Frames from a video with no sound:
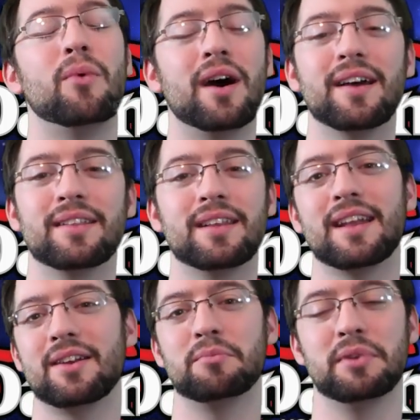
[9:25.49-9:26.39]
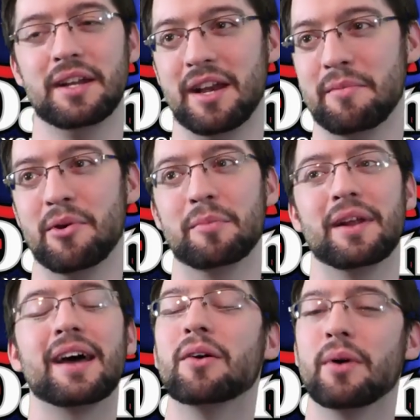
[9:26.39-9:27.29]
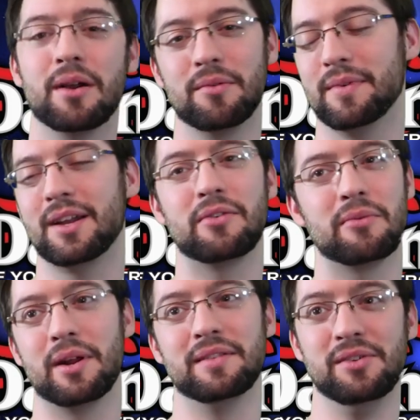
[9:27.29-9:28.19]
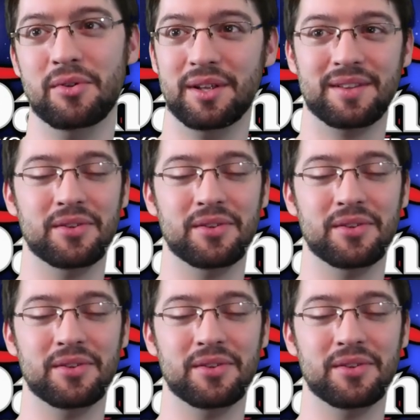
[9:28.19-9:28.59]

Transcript: want then I don't play it anymore, but I don't want to I don't even want to deal with it.